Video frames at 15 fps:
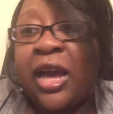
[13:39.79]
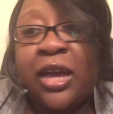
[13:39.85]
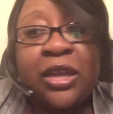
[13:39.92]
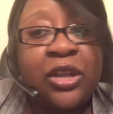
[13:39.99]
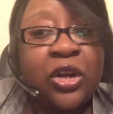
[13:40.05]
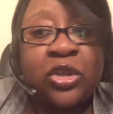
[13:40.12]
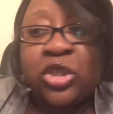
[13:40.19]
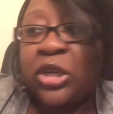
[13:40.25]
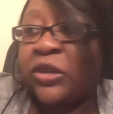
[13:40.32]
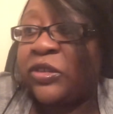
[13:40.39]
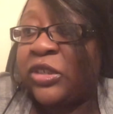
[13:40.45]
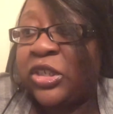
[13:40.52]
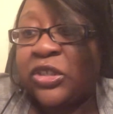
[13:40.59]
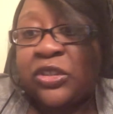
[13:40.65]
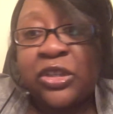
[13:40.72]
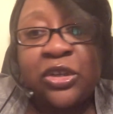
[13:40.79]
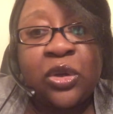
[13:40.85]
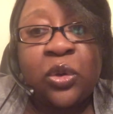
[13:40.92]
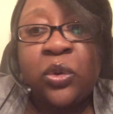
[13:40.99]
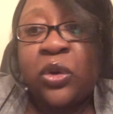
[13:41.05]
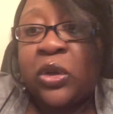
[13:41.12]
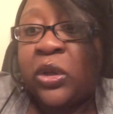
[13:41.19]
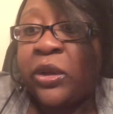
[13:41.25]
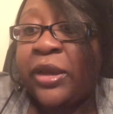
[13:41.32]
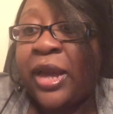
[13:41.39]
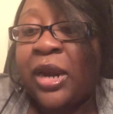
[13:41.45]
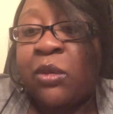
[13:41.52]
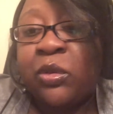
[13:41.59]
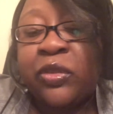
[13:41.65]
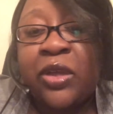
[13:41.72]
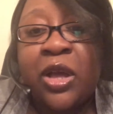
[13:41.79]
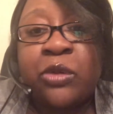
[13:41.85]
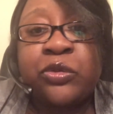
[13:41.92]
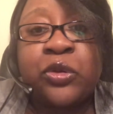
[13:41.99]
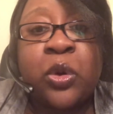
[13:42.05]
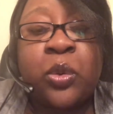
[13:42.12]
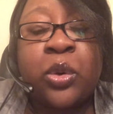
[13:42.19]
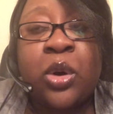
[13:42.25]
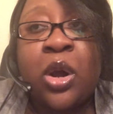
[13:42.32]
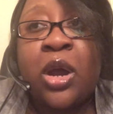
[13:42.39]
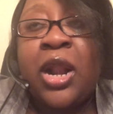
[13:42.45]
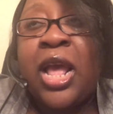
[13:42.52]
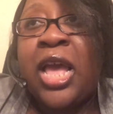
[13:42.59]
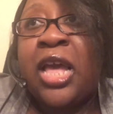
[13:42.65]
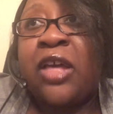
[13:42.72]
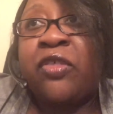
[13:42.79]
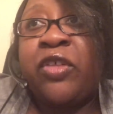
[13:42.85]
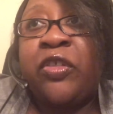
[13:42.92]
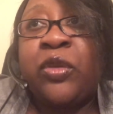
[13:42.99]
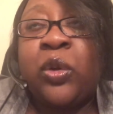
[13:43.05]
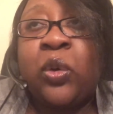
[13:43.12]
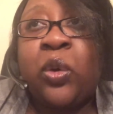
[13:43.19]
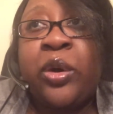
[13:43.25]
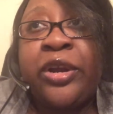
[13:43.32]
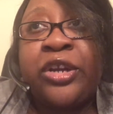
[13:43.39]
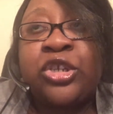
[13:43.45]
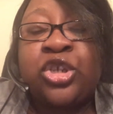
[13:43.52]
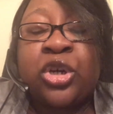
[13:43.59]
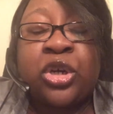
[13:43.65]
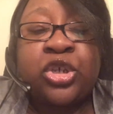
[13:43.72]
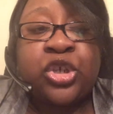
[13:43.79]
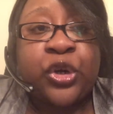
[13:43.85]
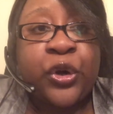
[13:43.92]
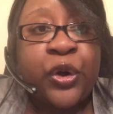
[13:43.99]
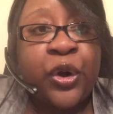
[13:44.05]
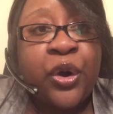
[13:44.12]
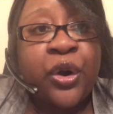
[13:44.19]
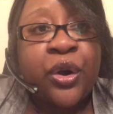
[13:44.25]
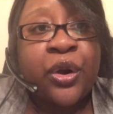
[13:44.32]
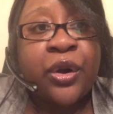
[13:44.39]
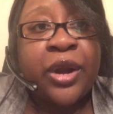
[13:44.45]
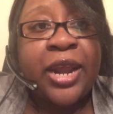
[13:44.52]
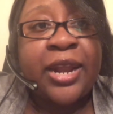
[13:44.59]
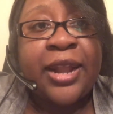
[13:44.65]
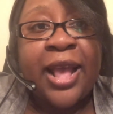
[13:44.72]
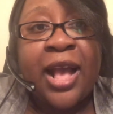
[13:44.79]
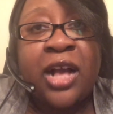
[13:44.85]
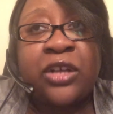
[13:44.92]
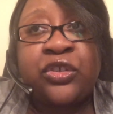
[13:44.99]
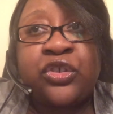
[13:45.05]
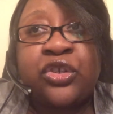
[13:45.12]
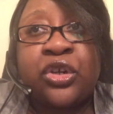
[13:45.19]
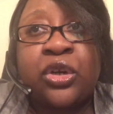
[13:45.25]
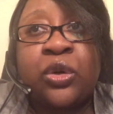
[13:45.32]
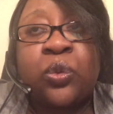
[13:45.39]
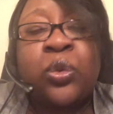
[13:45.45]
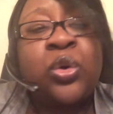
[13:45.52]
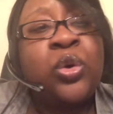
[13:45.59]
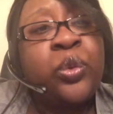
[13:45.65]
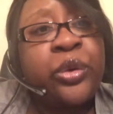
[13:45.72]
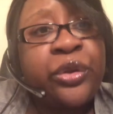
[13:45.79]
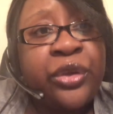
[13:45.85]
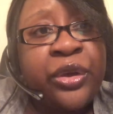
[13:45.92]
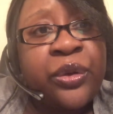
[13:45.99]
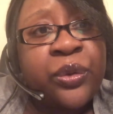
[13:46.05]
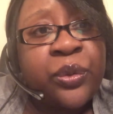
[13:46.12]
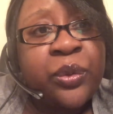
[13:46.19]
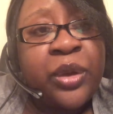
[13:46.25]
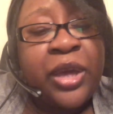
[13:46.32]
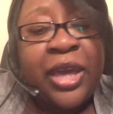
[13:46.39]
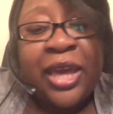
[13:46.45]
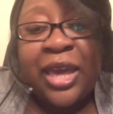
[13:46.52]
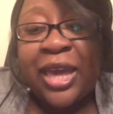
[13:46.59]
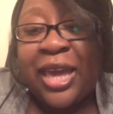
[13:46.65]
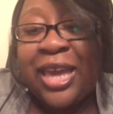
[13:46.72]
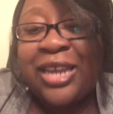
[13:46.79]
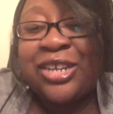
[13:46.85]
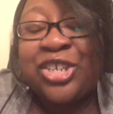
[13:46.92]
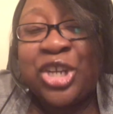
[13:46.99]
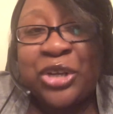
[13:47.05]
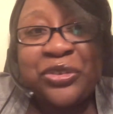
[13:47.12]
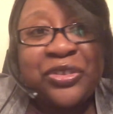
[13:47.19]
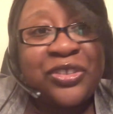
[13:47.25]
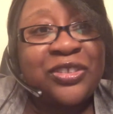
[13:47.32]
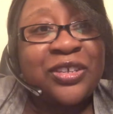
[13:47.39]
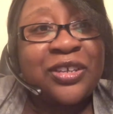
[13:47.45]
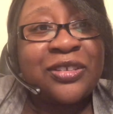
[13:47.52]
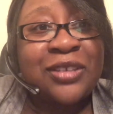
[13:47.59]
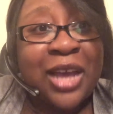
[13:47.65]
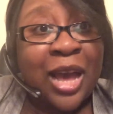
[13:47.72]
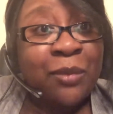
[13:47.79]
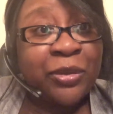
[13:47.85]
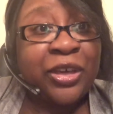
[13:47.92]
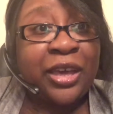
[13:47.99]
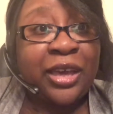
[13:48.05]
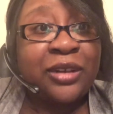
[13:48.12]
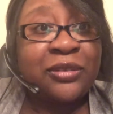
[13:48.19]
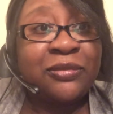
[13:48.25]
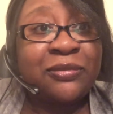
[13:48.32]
you know, Chelsea just didn't know who to look at or what the hell was going on. Then the lawyer turned to her and asked her, "Well, who are you?" And Chelsea says, "I'm good."